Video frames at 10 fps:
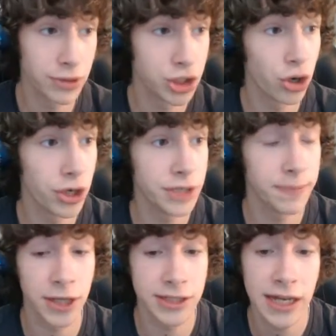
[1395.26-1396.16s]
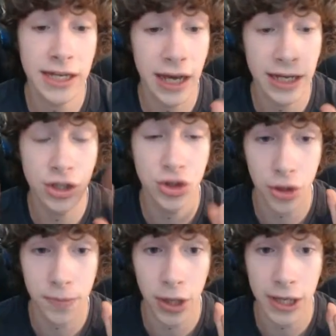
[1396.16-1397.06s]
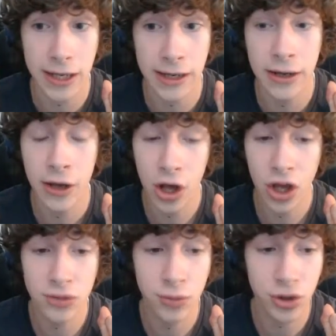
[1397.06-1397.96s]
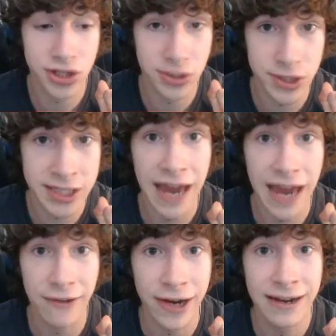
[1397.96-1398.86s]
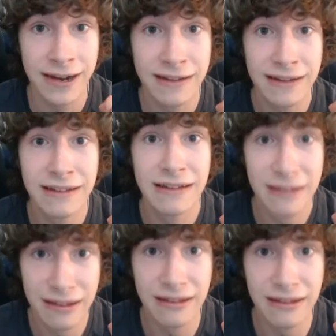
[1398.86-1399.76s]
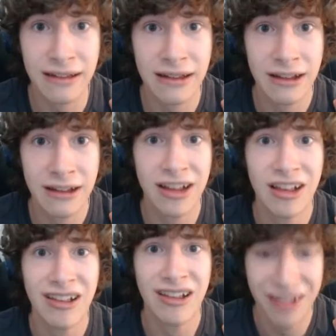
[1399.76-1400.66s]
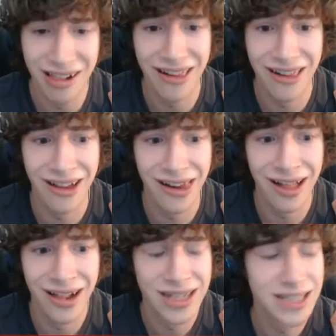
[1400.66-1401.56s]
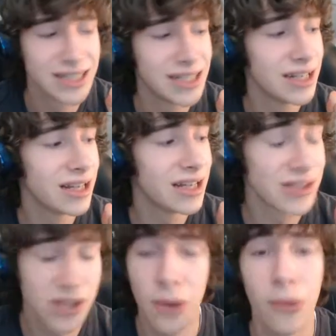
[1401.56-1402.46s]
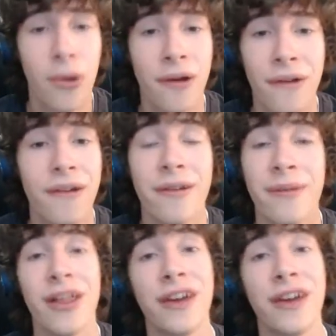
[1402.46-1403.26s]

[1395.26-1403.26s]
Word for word: enjoyed, because I, I enjoyed playing as much as it was scary. Huh, huh. So, remember to like,